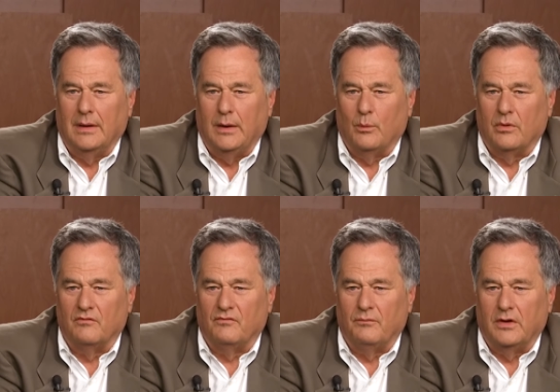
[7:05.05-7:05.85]
he would
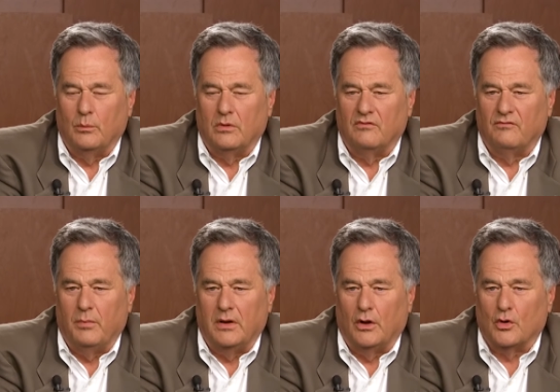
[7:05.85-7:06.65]
have
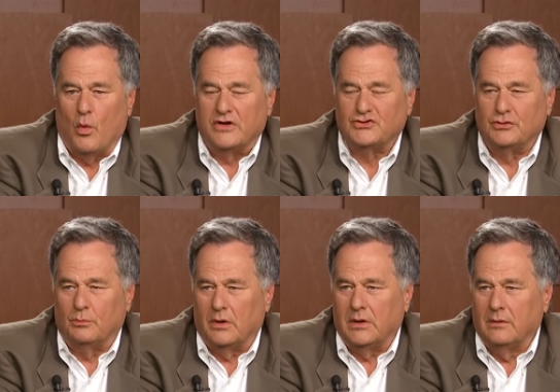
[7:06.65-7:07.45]
been
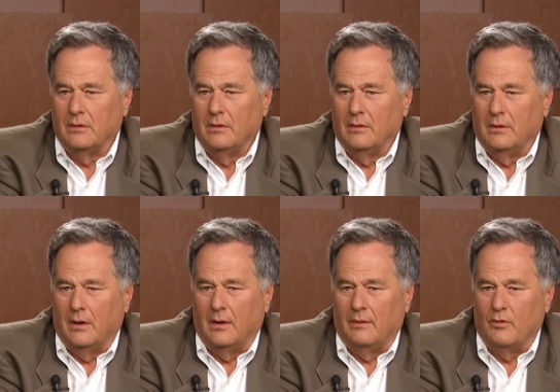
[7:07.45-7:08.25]
unquestionably
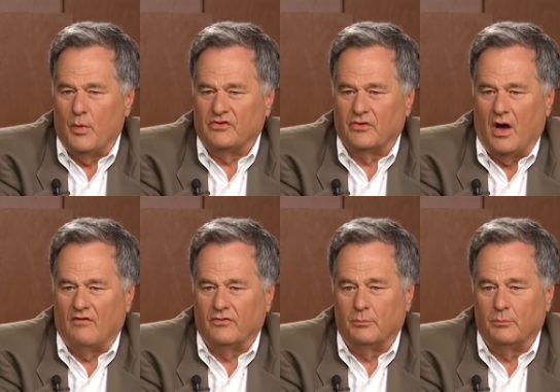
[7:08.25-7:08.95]
the best golfer.